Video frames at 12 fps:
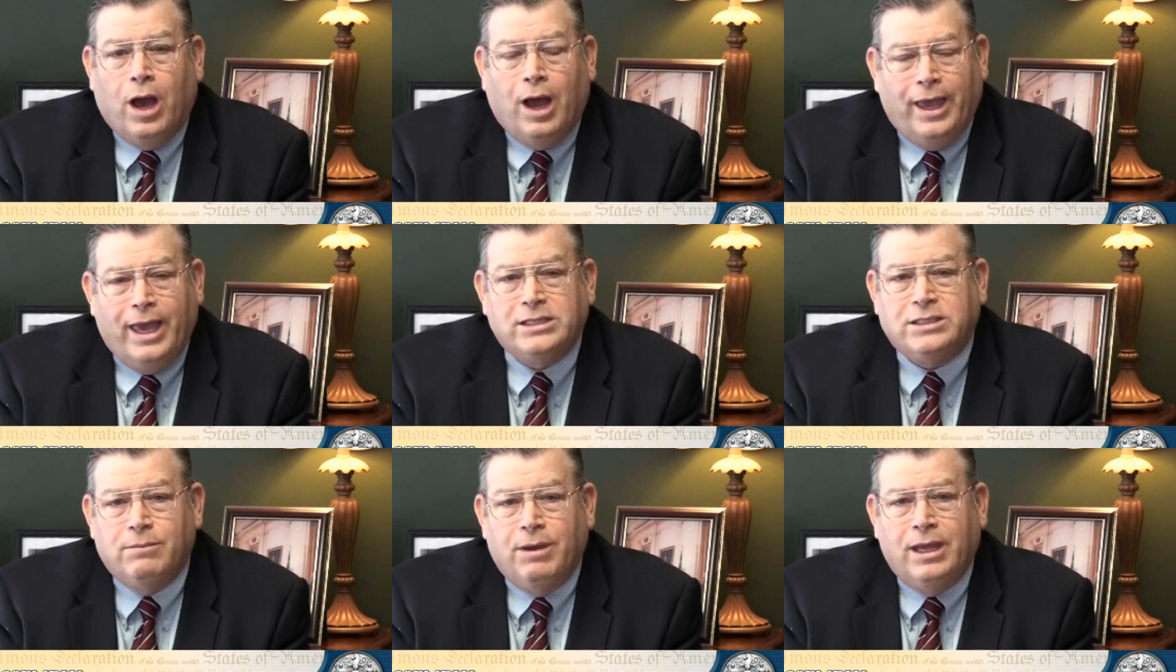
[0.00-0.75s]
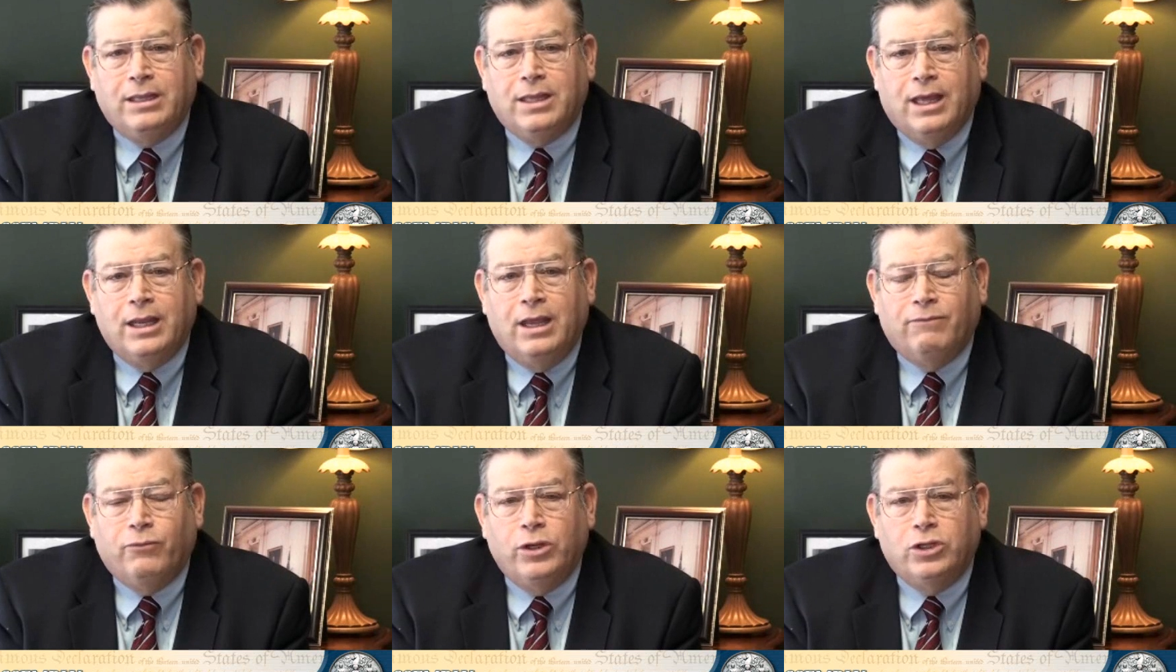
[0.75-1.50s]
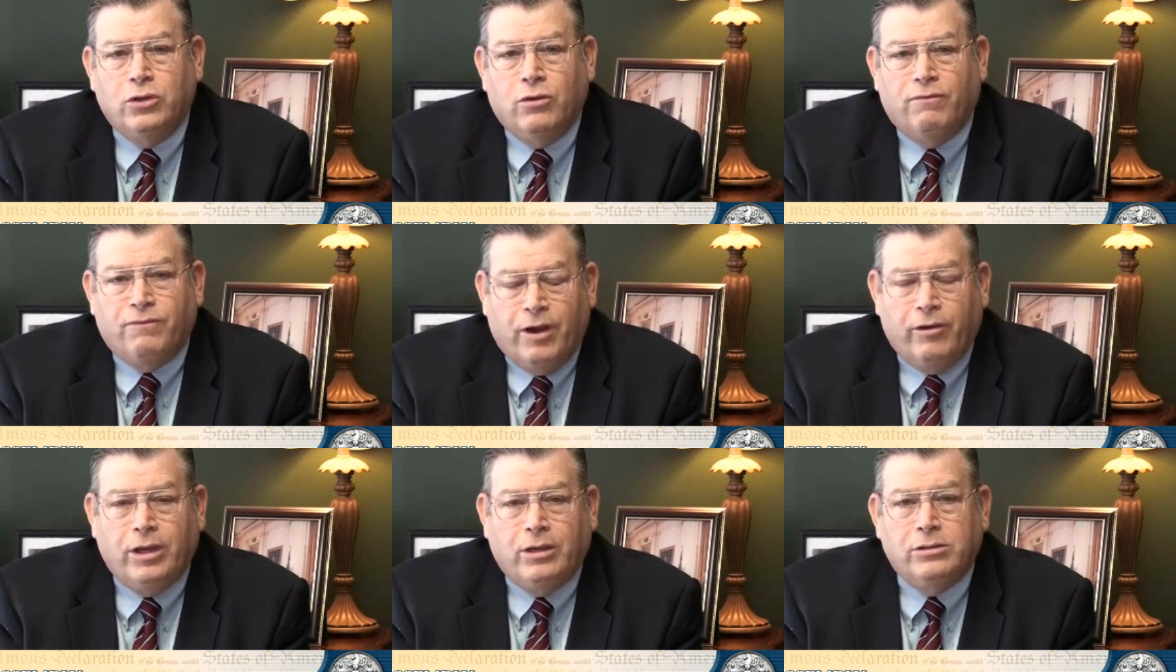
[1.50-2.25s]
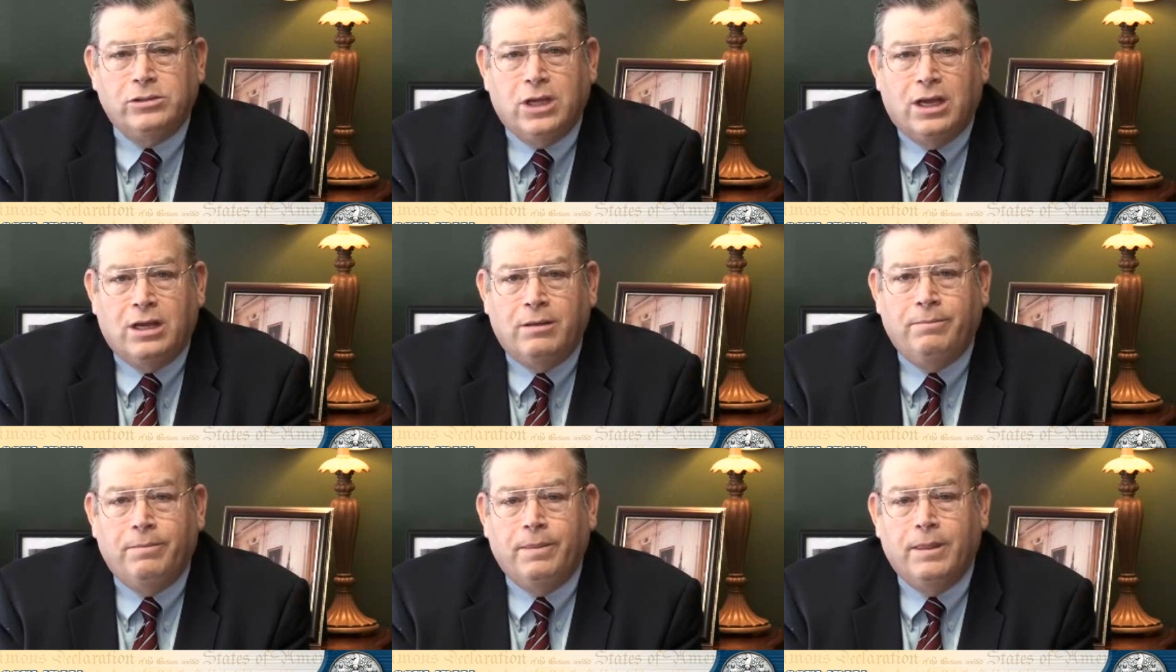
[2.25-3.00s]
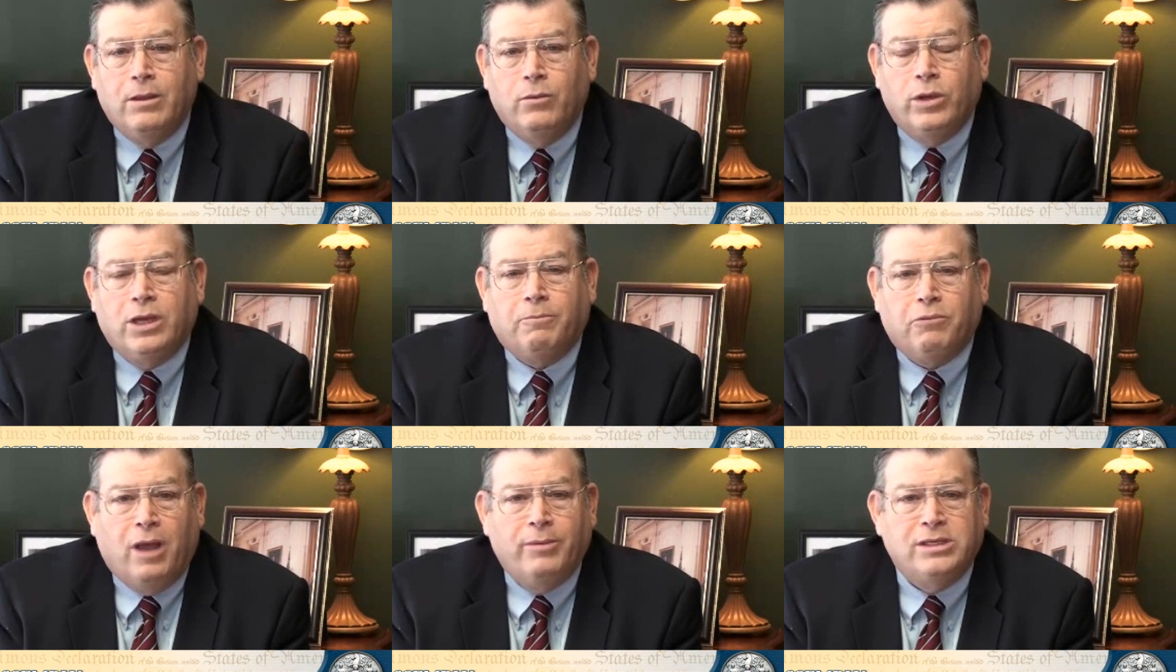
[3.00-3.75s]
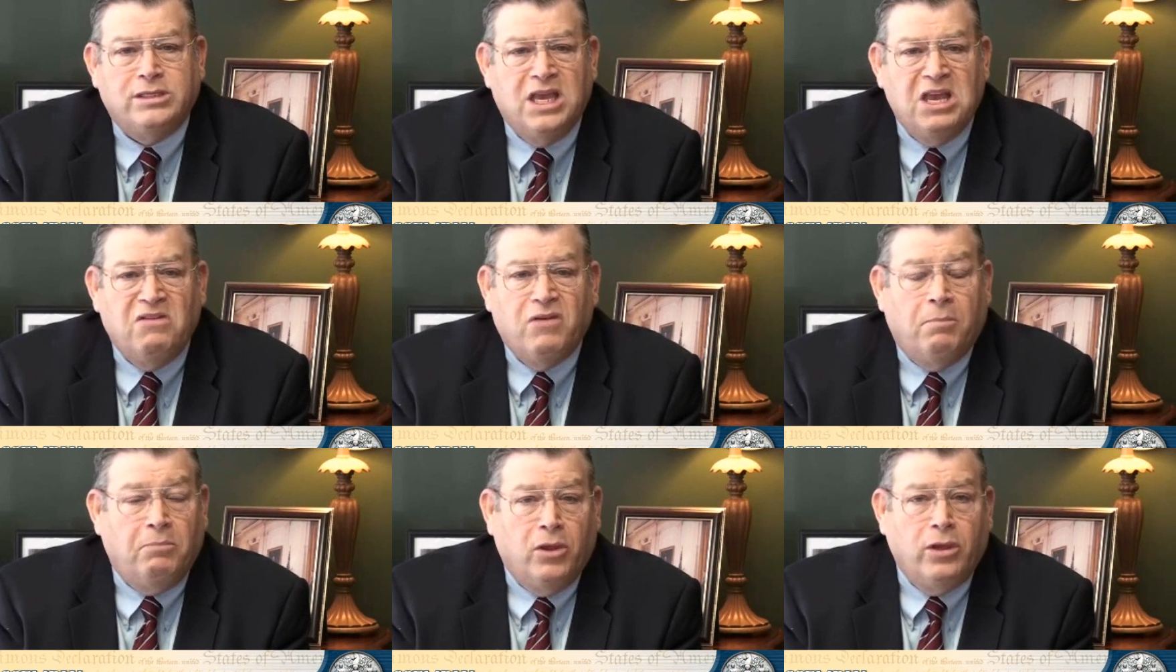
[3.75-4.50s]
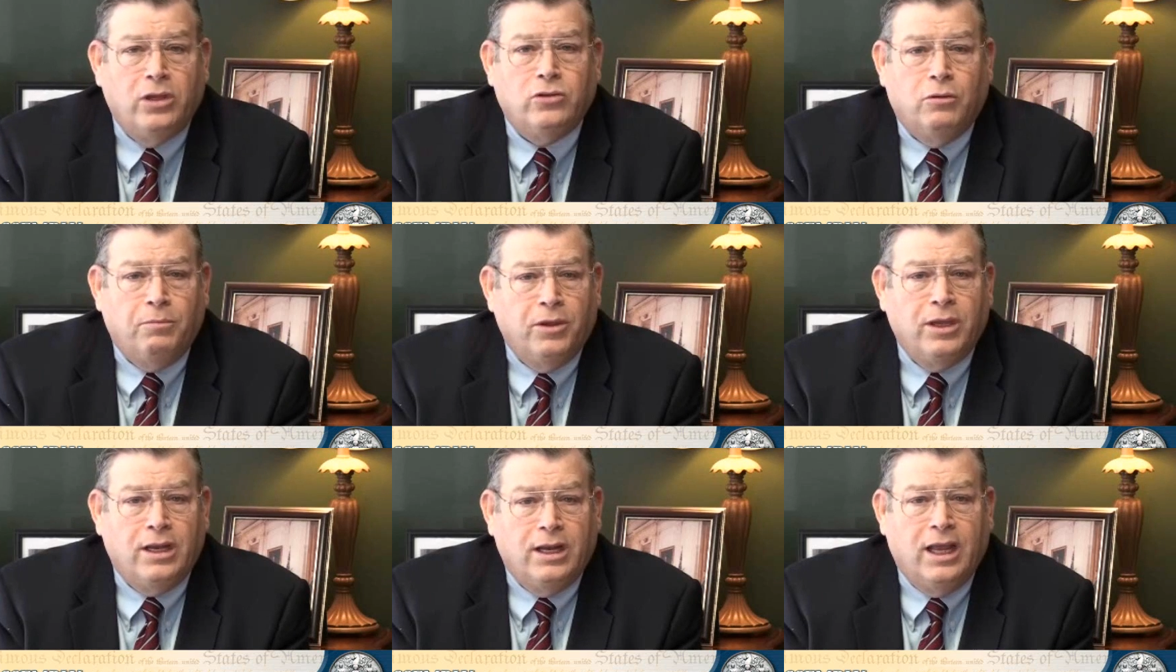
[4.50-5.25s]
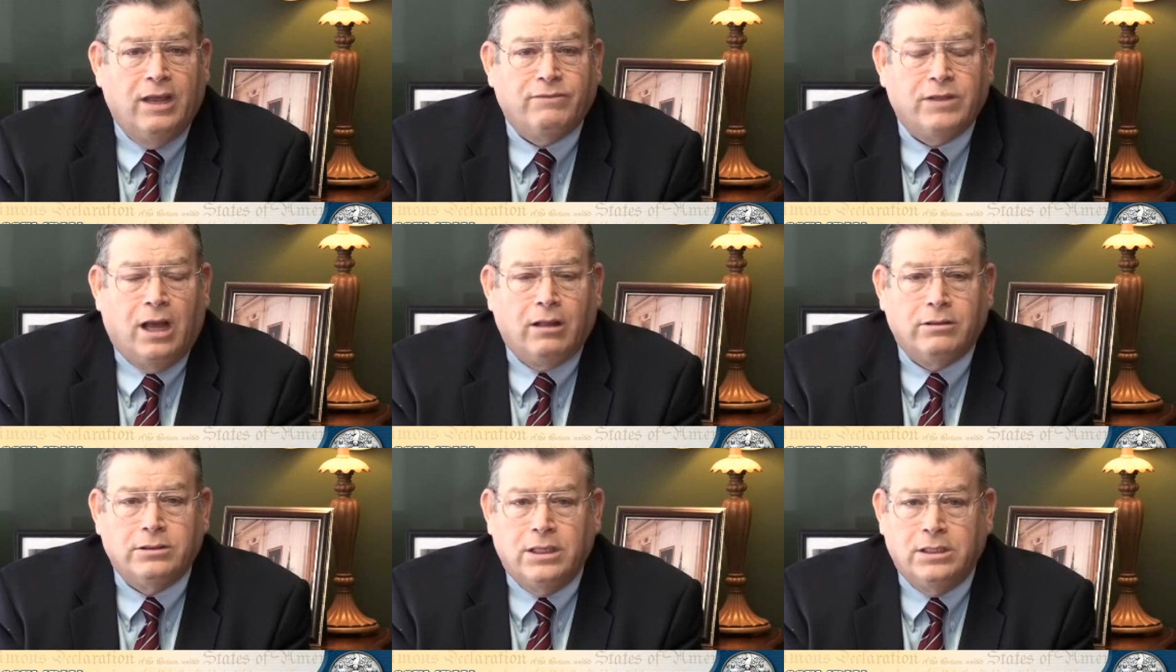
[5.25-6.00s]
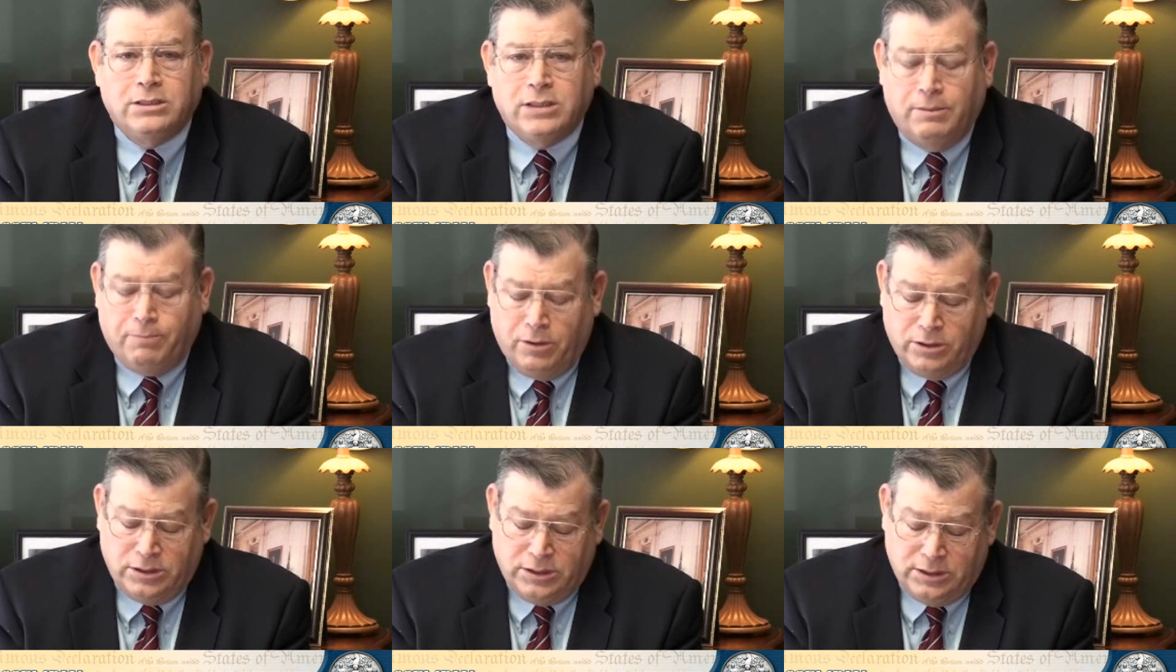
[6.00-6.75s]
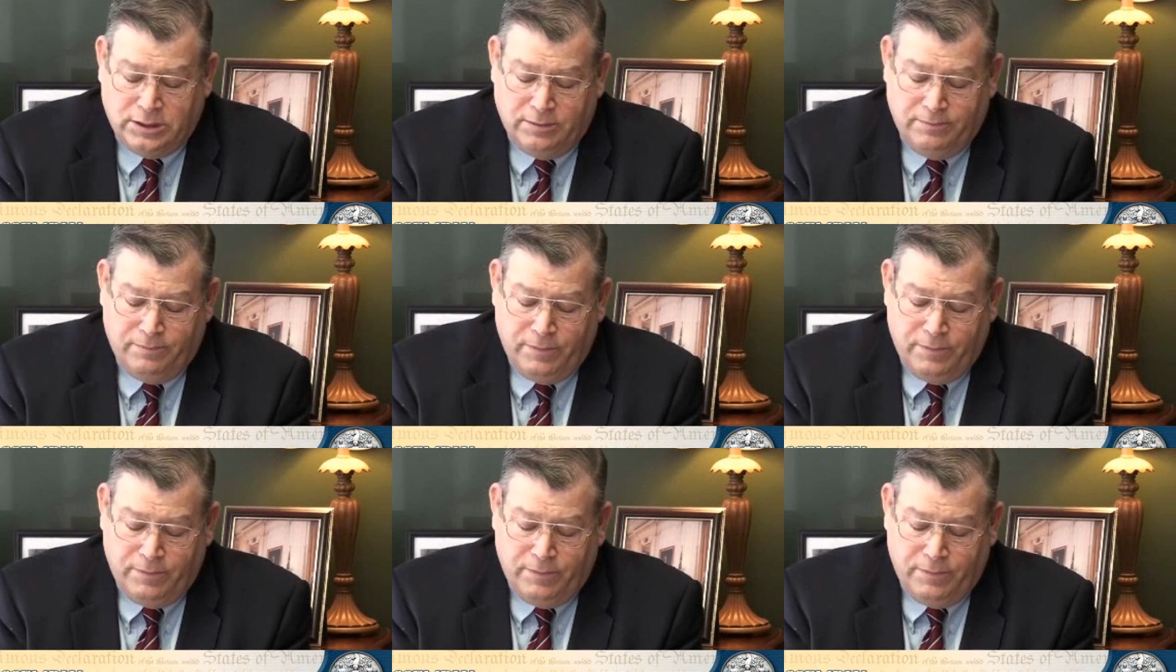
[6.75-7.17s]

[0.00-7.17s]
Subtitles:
I estimate that if we do a very good job, we could probably save $1 billion to $1.5 billion in state purchases.